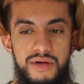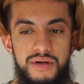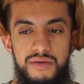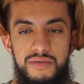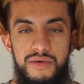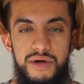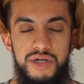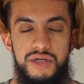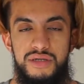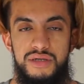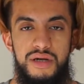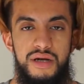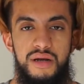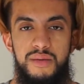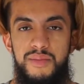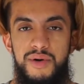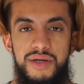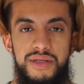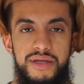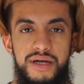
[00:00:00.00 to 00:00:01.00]
rationale
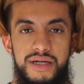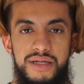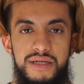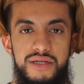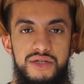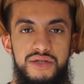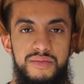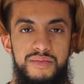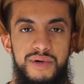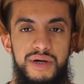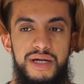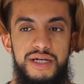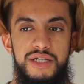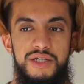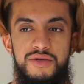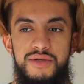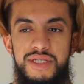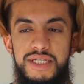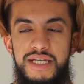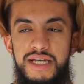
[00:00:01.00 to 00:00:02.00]
about that, etc. But I need
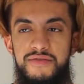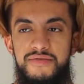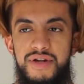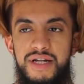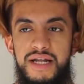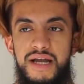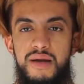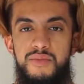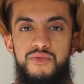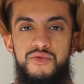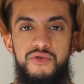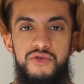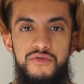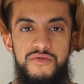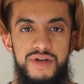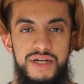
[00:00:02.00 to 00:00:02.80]
to see if it'll get approved,